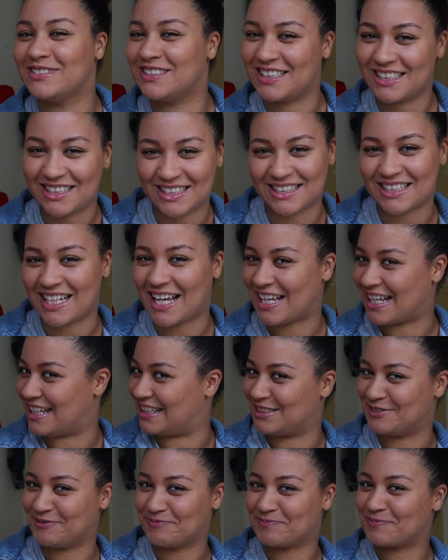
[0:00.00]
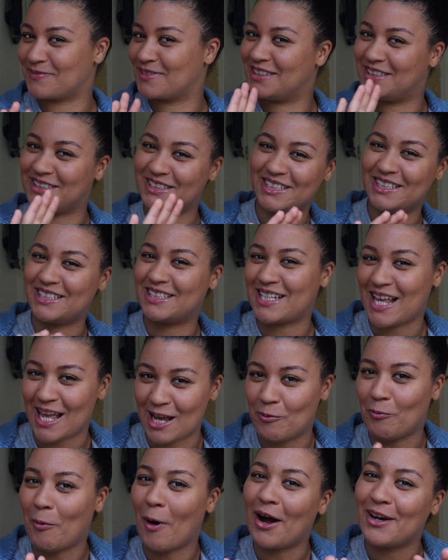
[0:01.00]
Just saying just
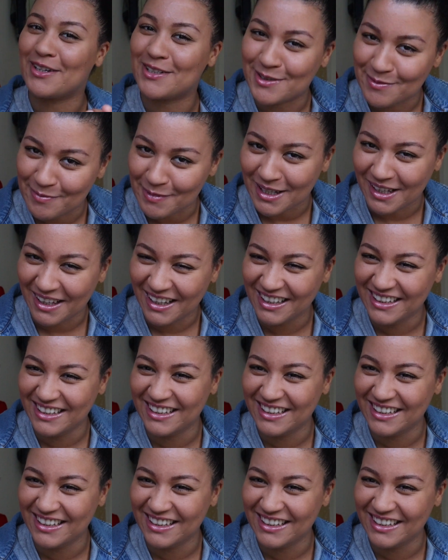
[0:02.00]
saying watch me